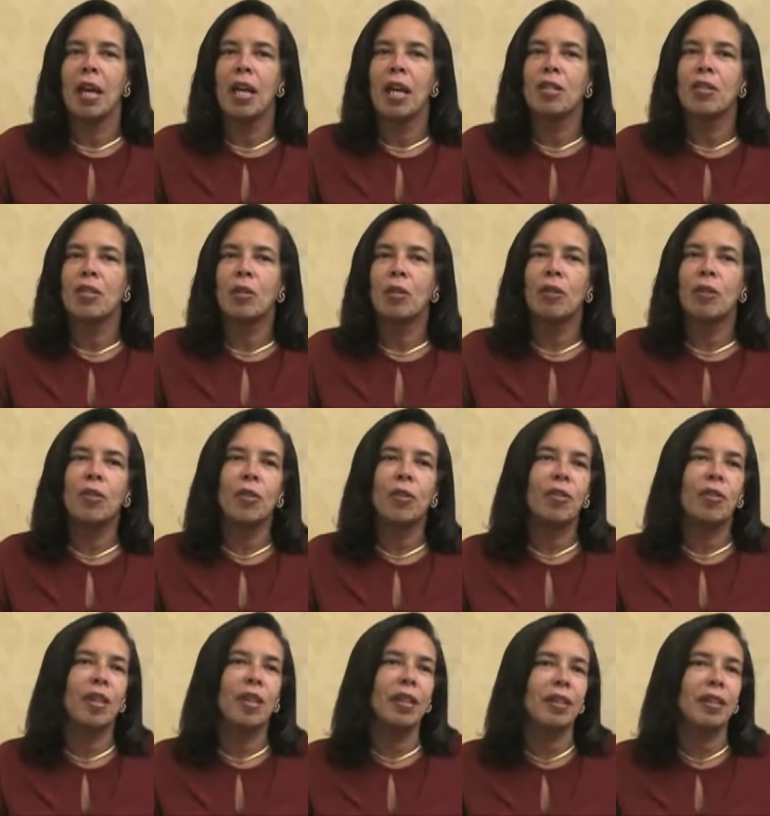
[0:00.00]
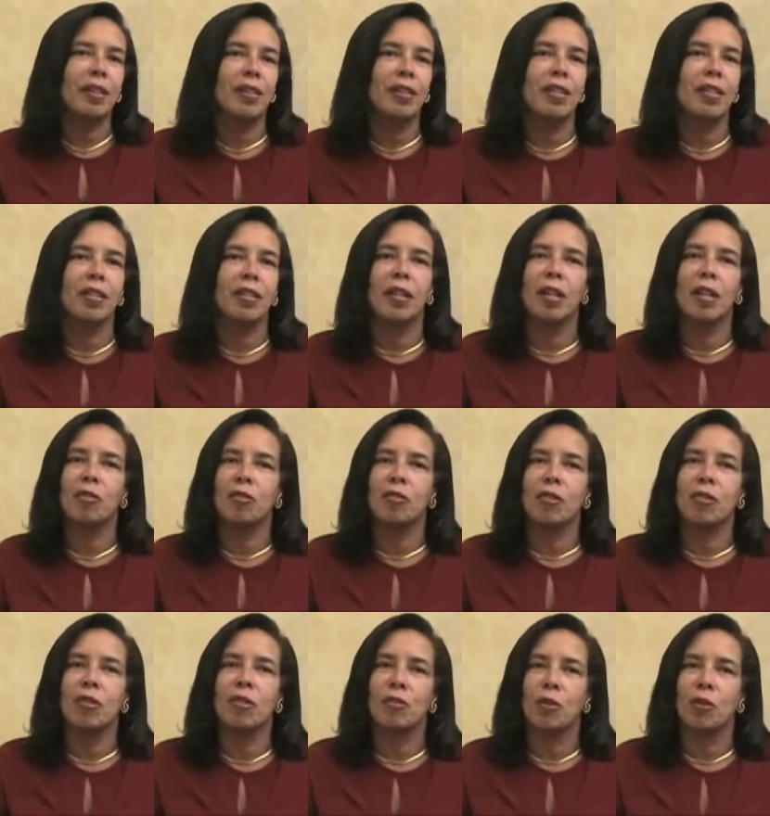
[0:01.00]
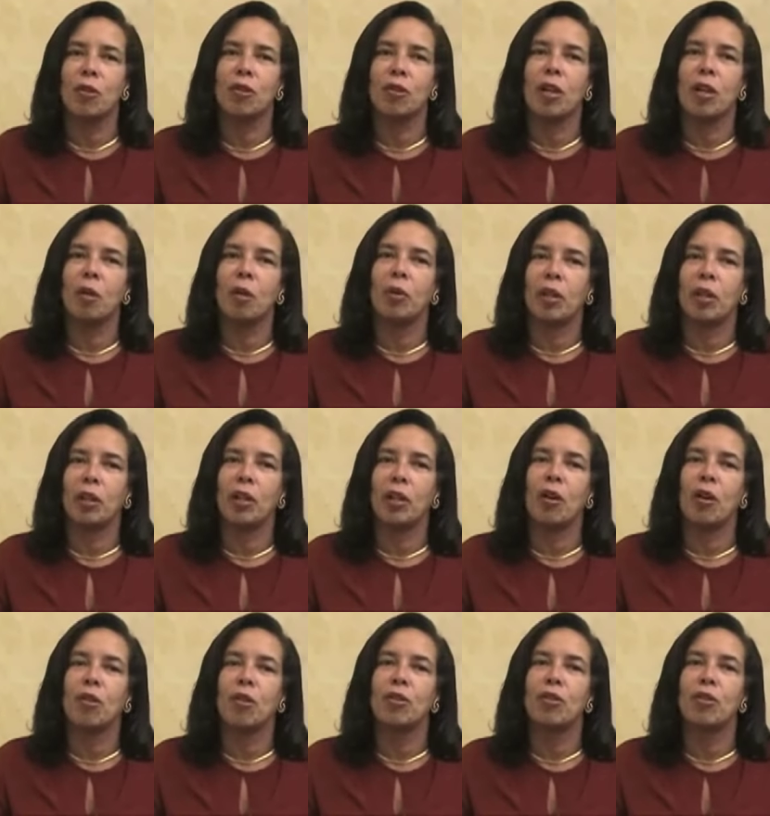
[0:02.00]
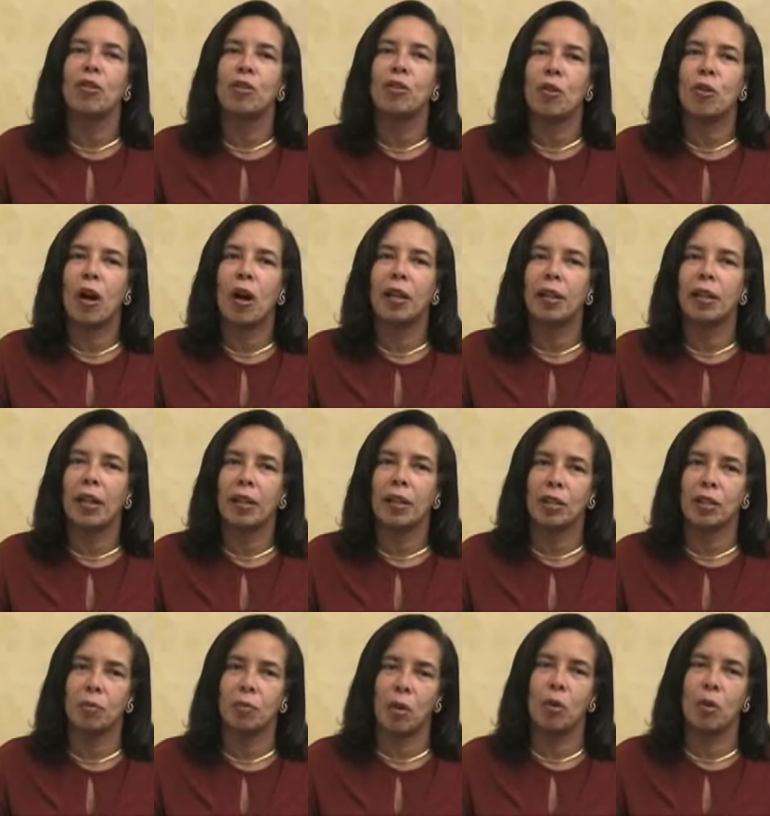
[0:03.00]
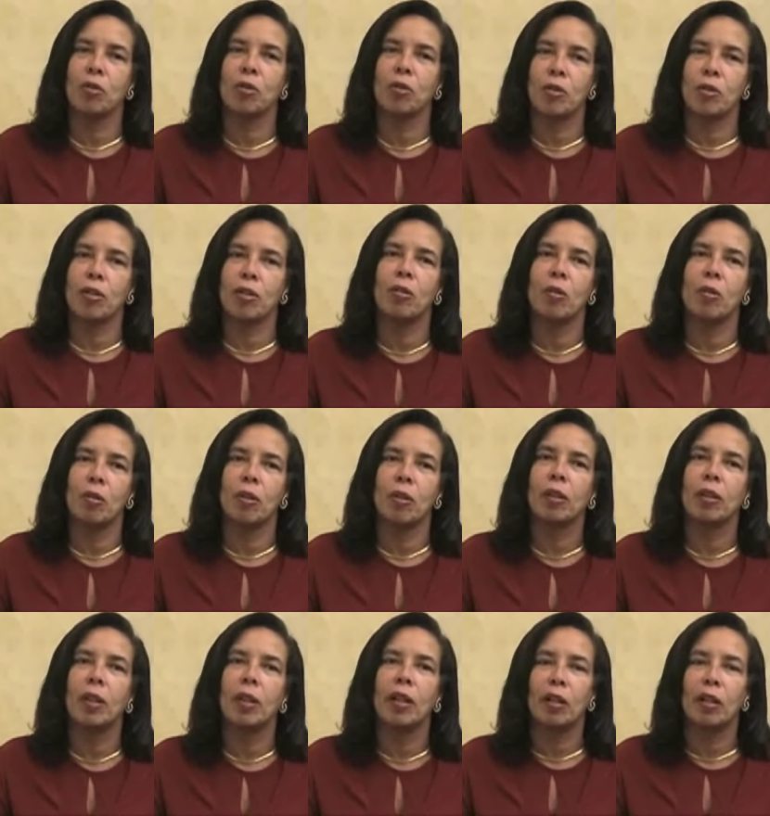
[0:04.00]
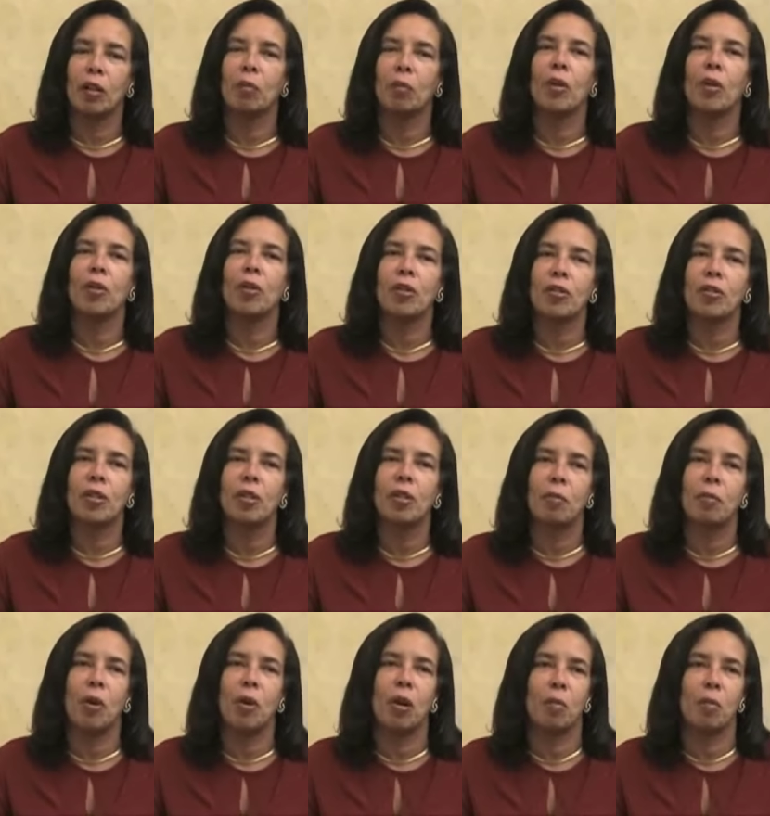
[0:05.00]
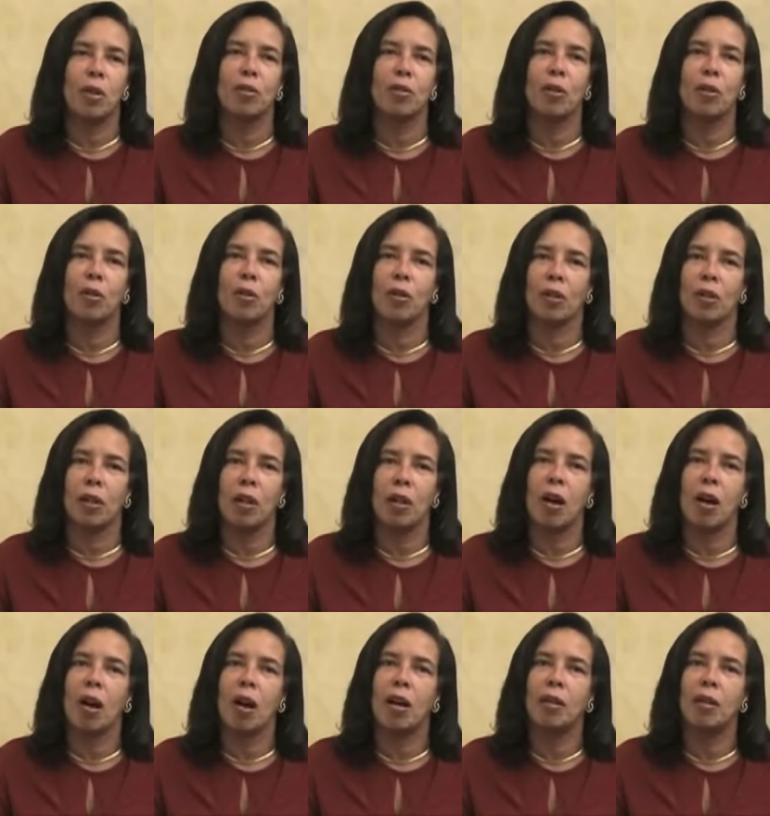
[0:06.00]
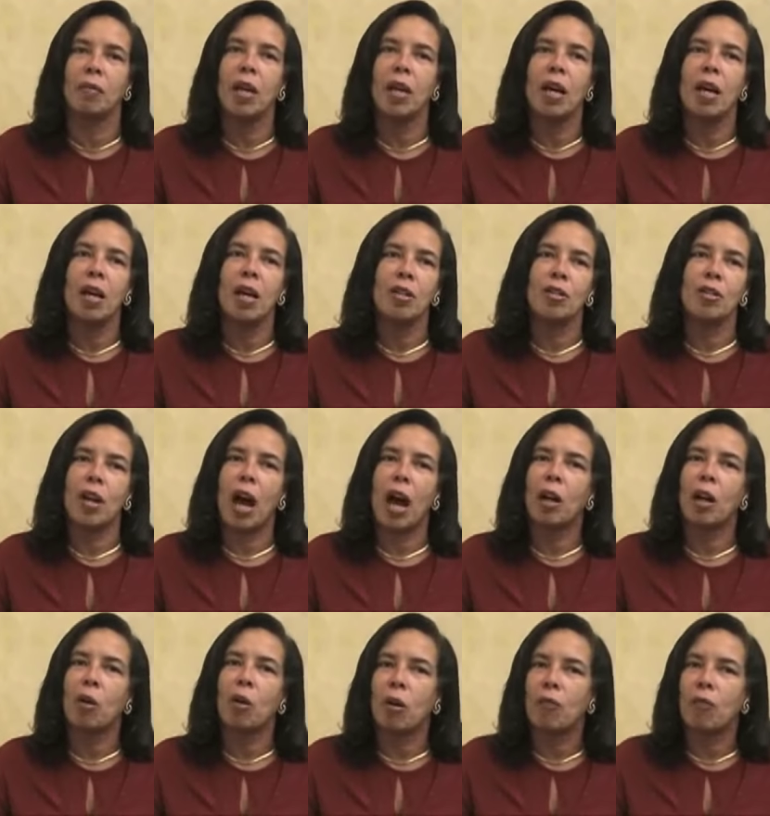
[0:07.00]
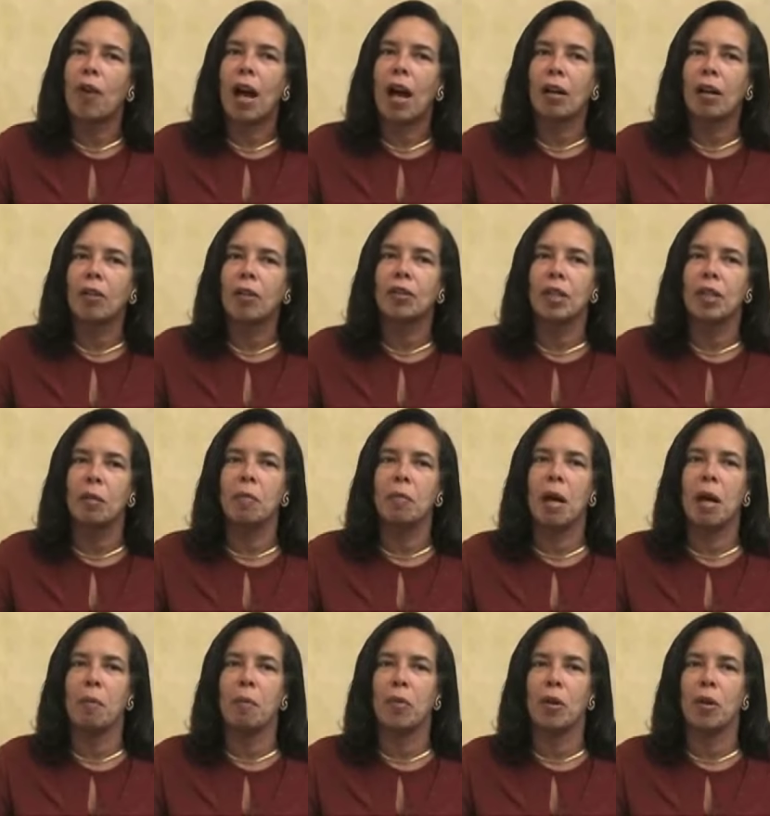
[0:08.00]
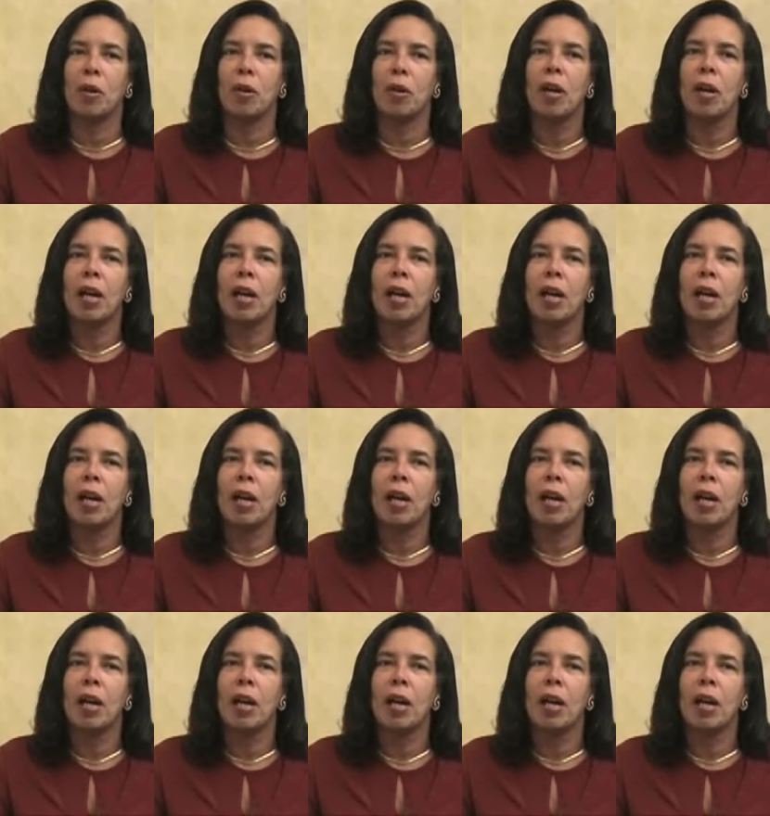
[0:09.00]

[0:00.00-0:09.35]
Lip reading: So if you think this is an interest of yours, I would encourage you to try to get exposure to clinical emergency departments early on, shadow a faculty member,